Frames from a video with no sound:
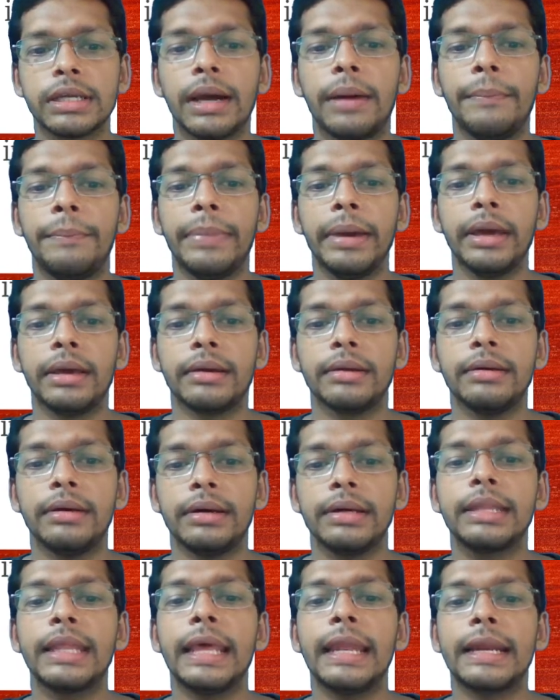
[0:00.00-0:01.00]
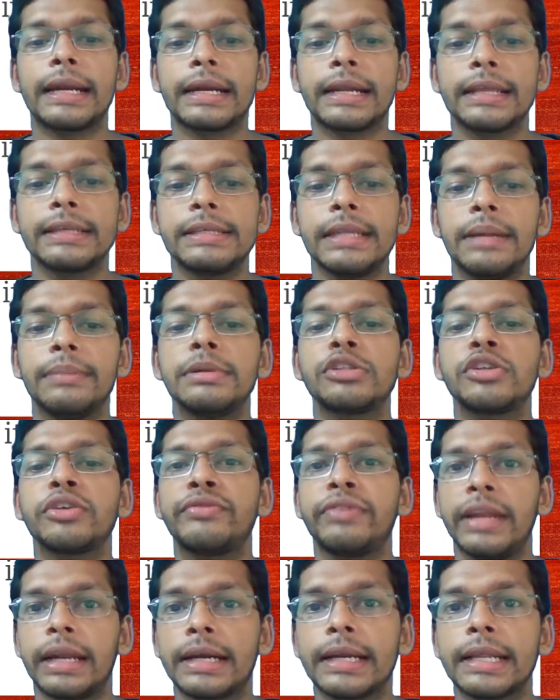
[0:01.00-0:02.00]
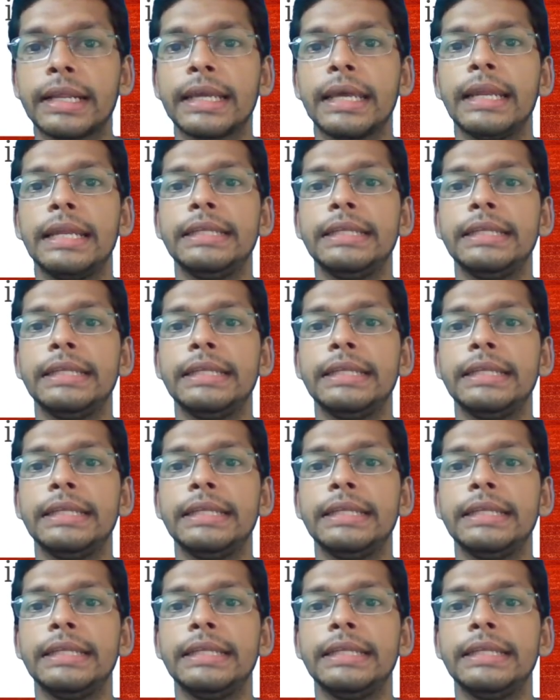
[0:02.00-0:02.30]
compare the electric syllabus of electrical